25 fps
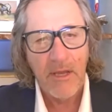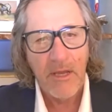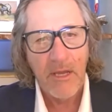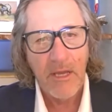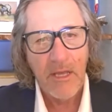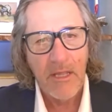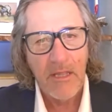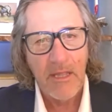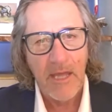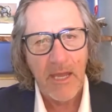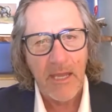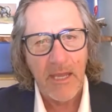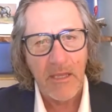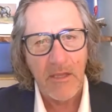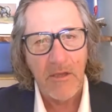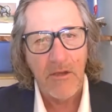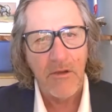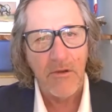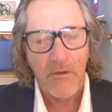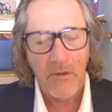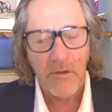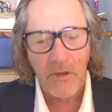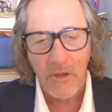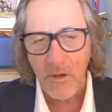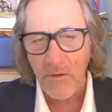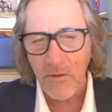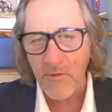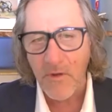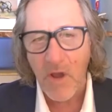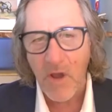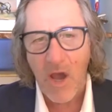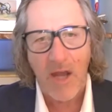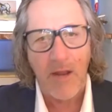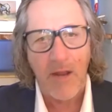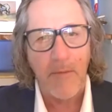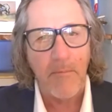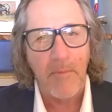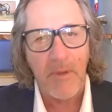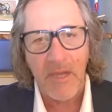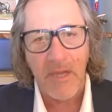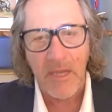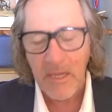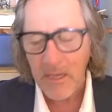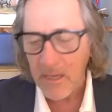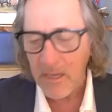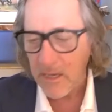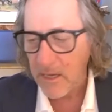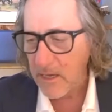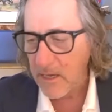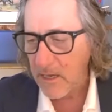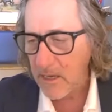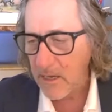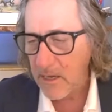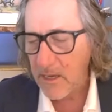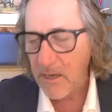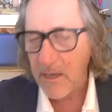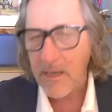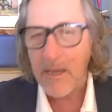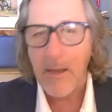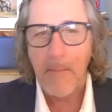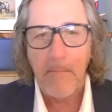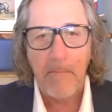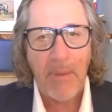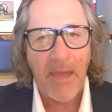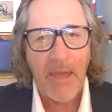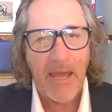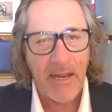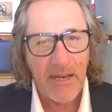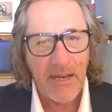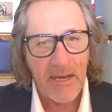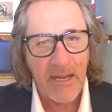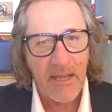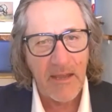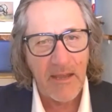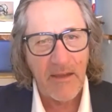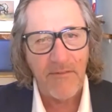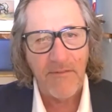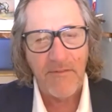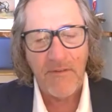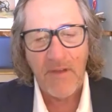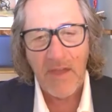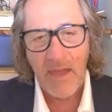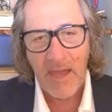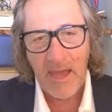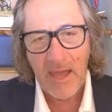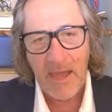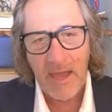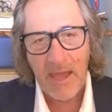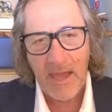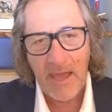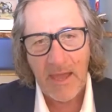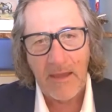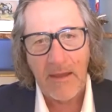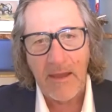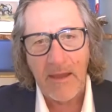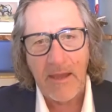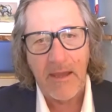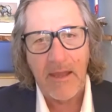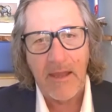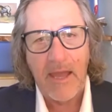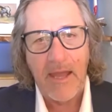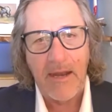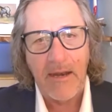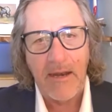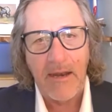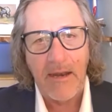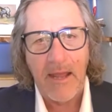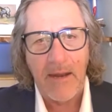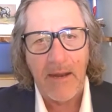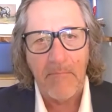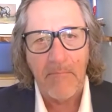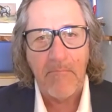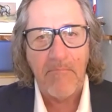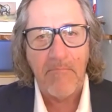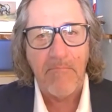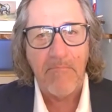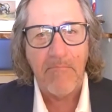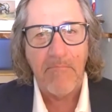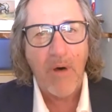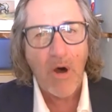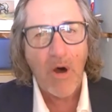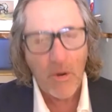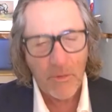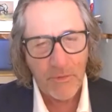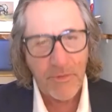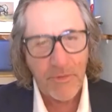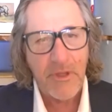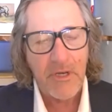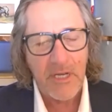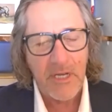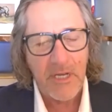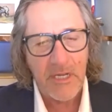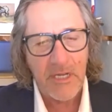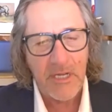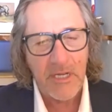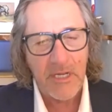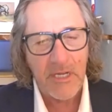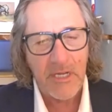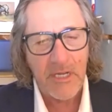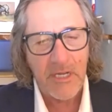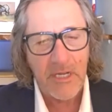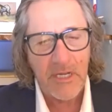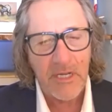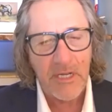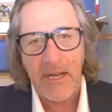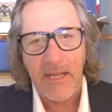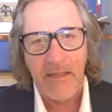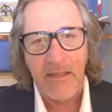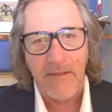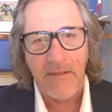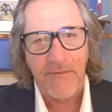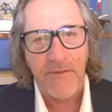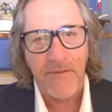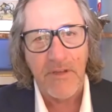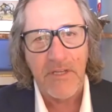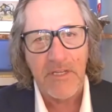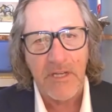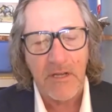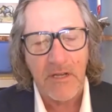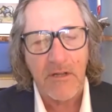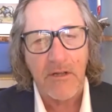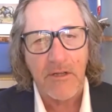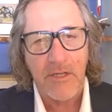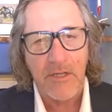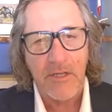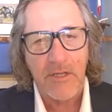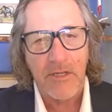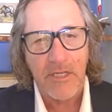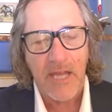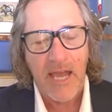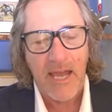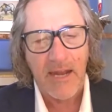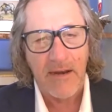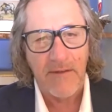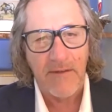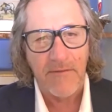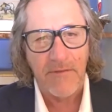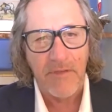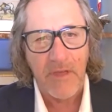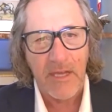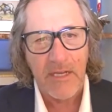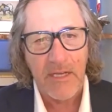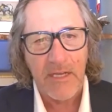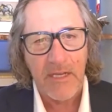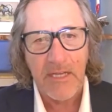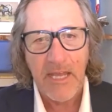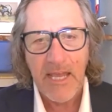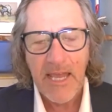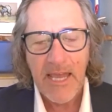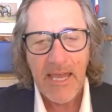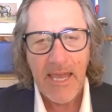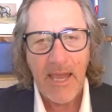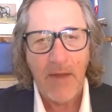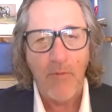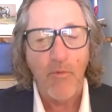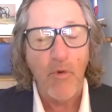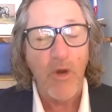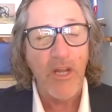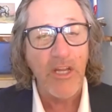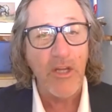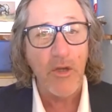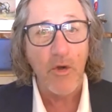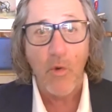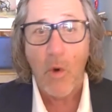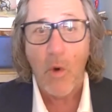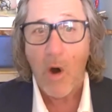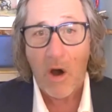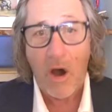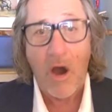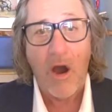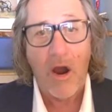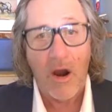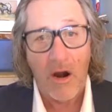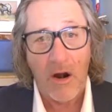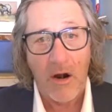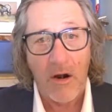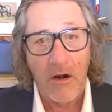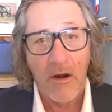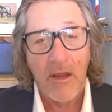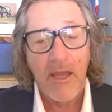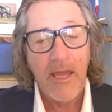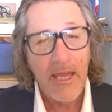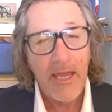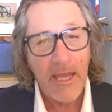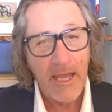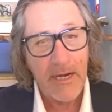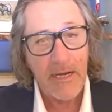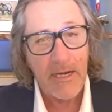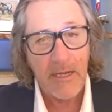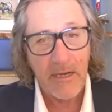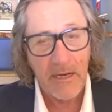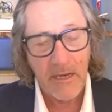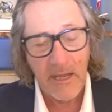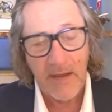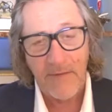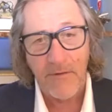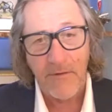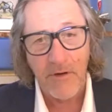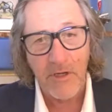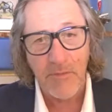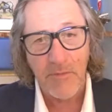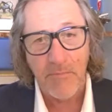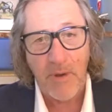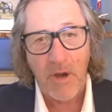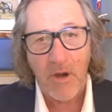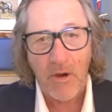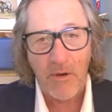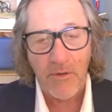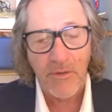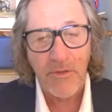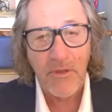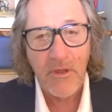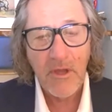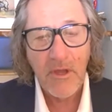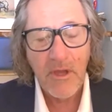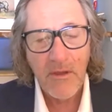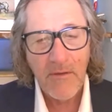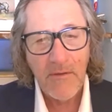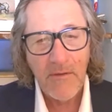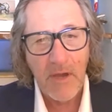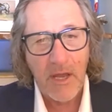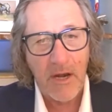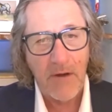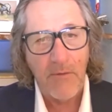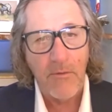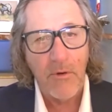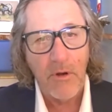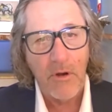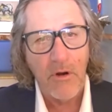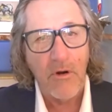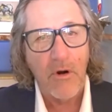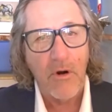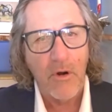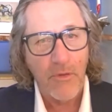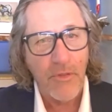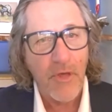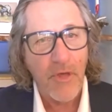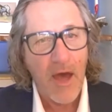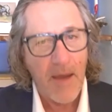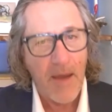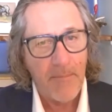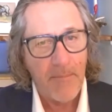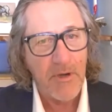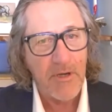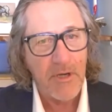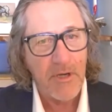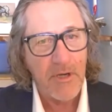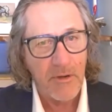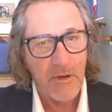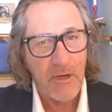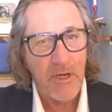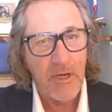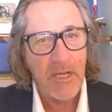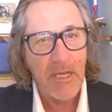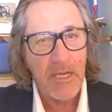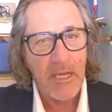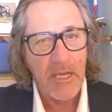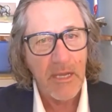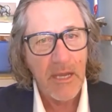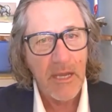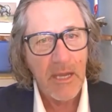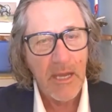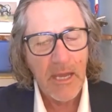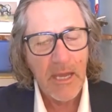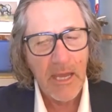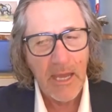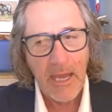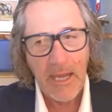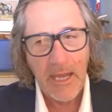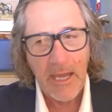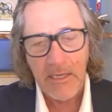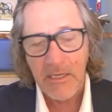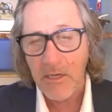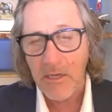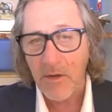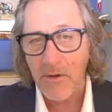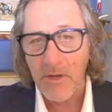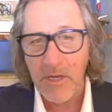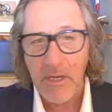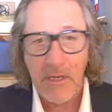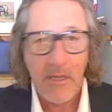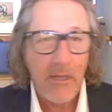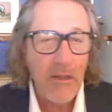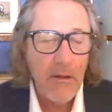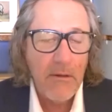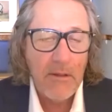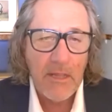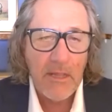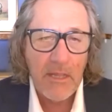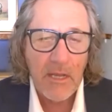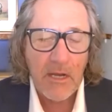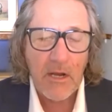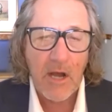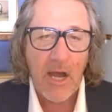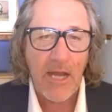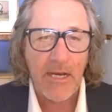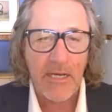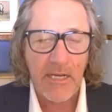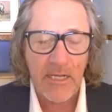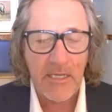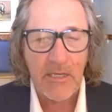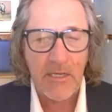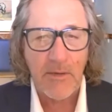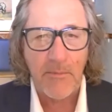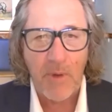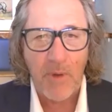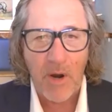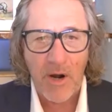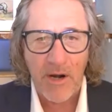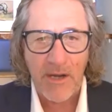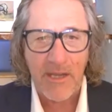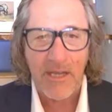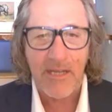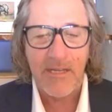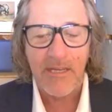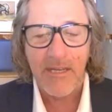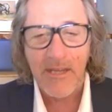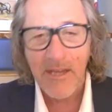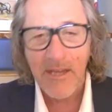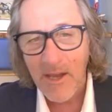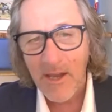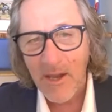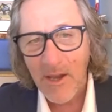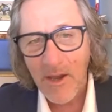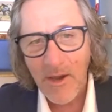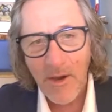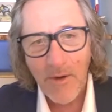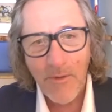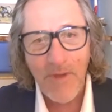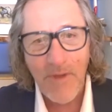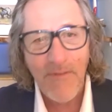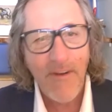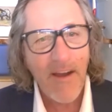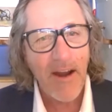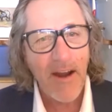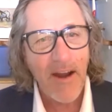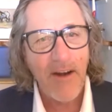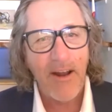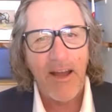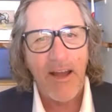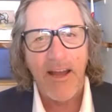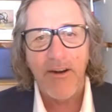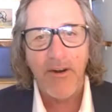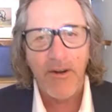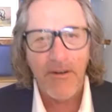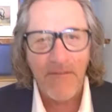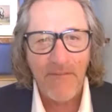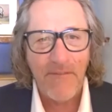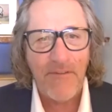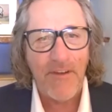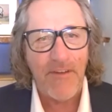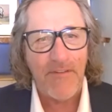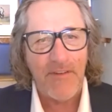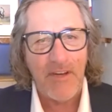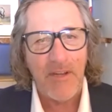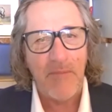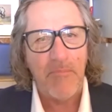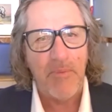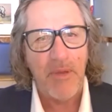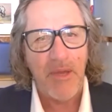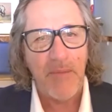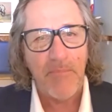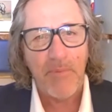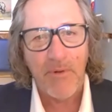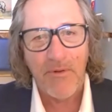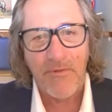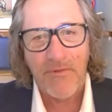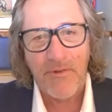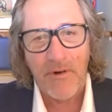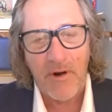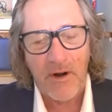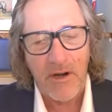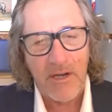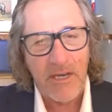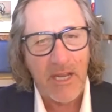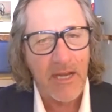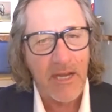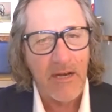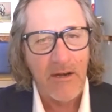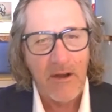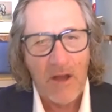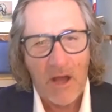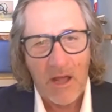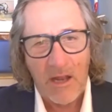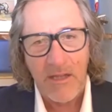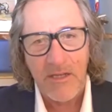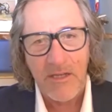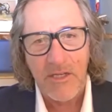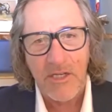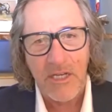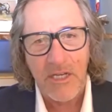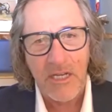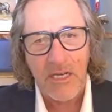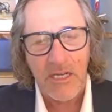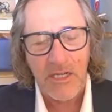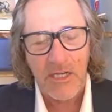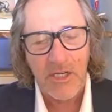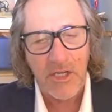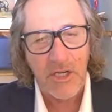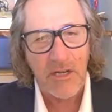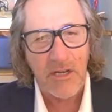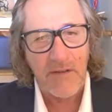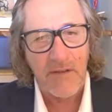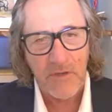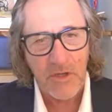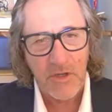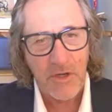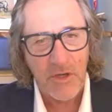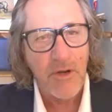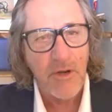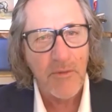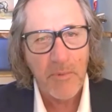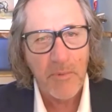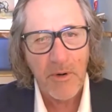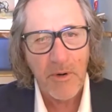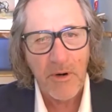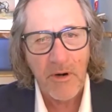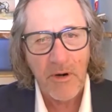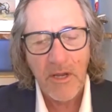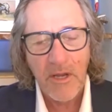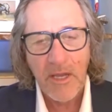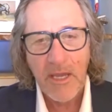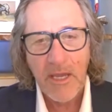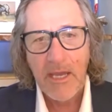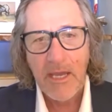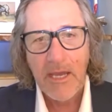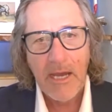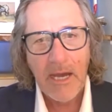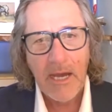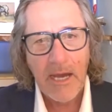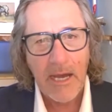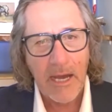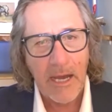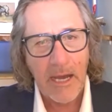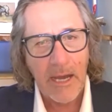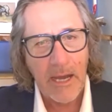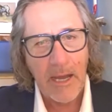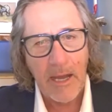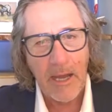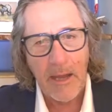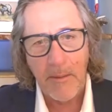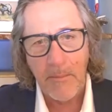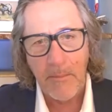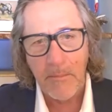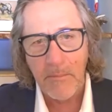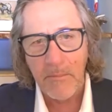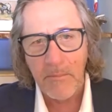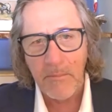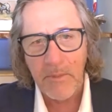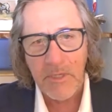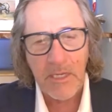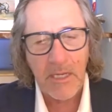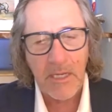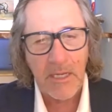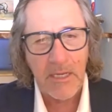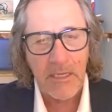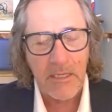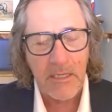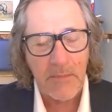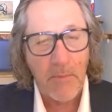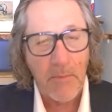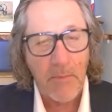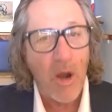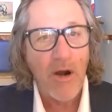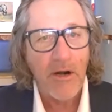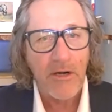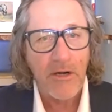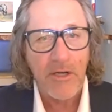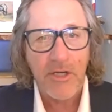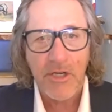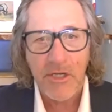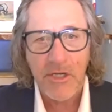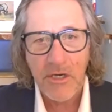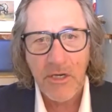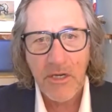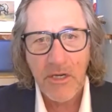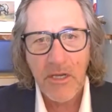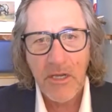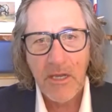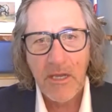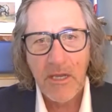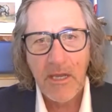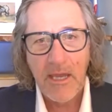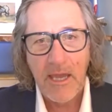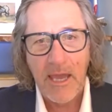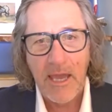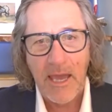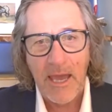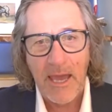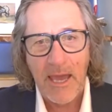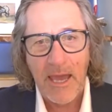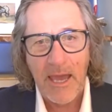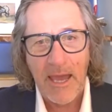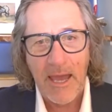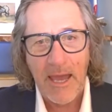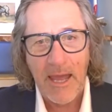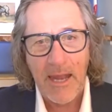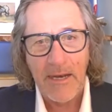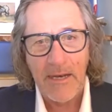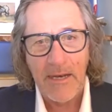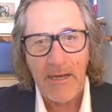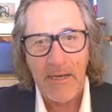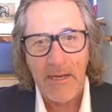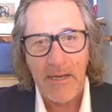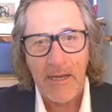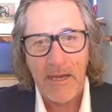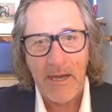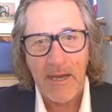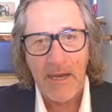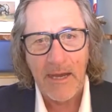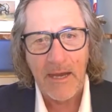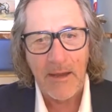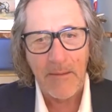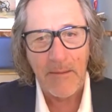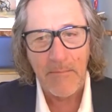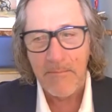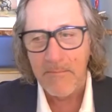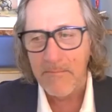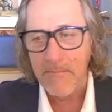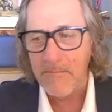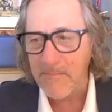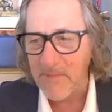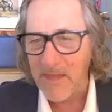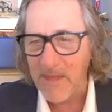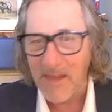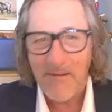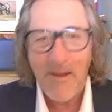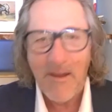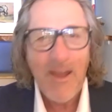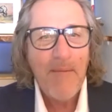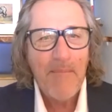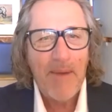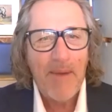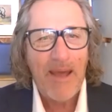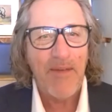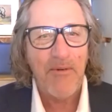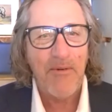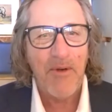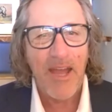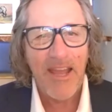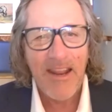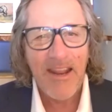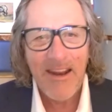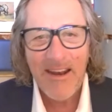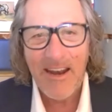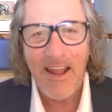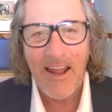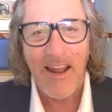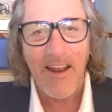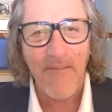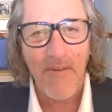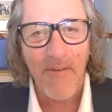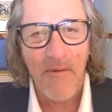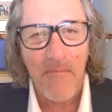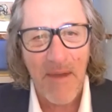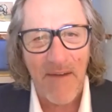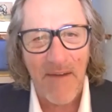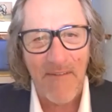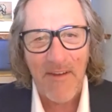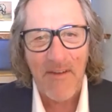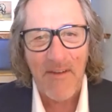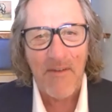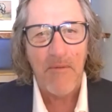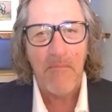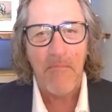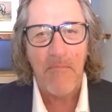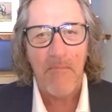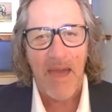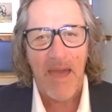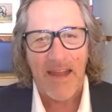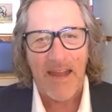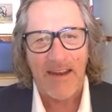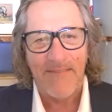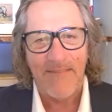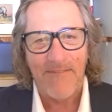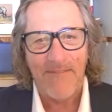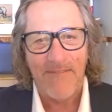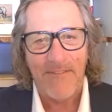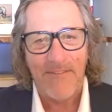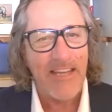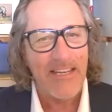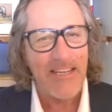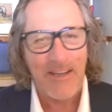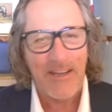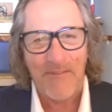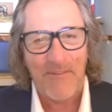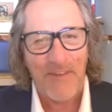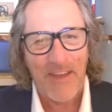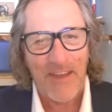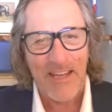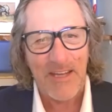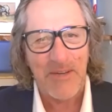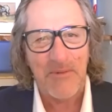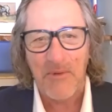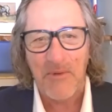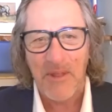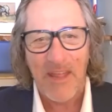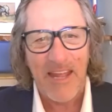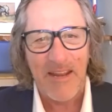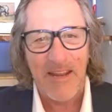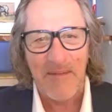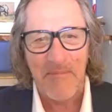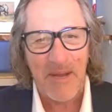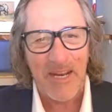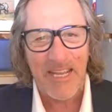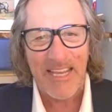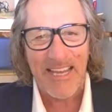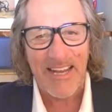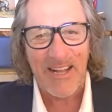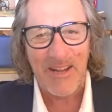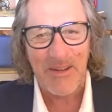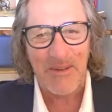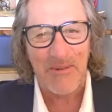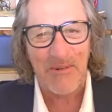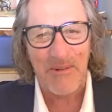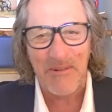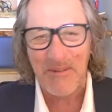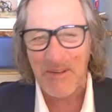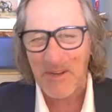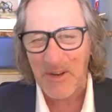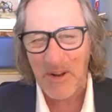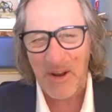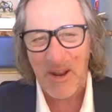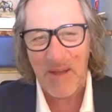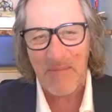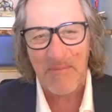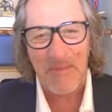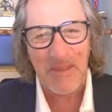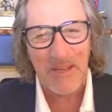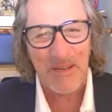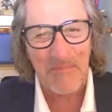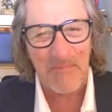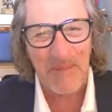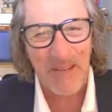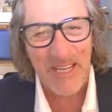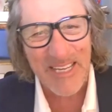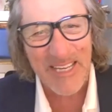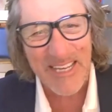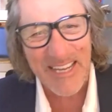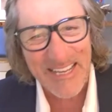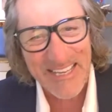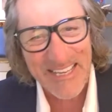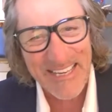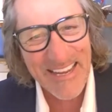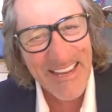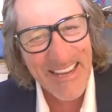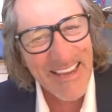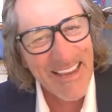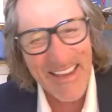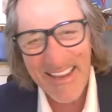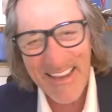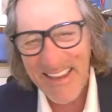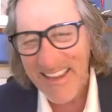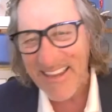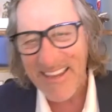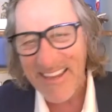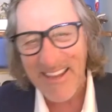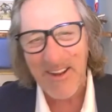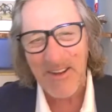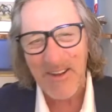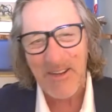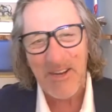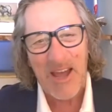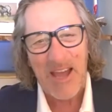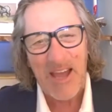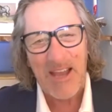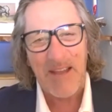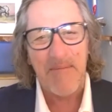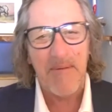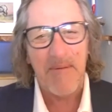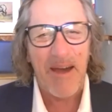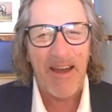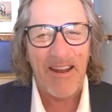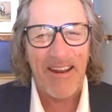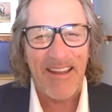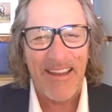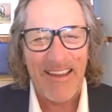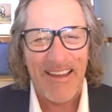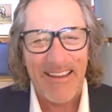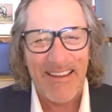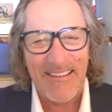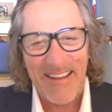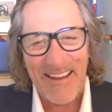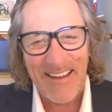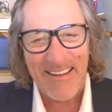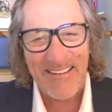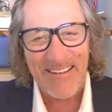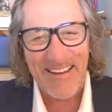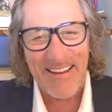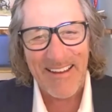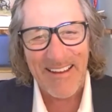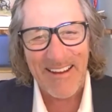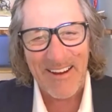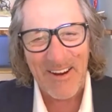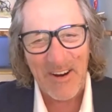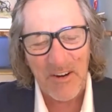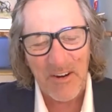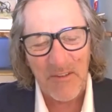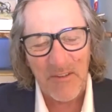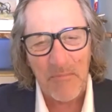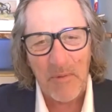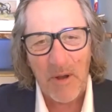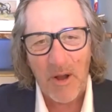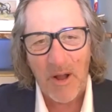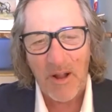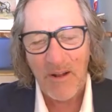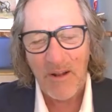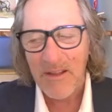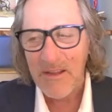that you've got to be competitive at both the digital side and the physical side of things. And when you are and can leverage both, you got a real growth opportunity. And so in the context of markets, we've hired 150 people for our technology initiative, Juniper, since March. And they, by the way, none of them have ever met face to face with anybody else. We've stood up this business, talk about a curveball,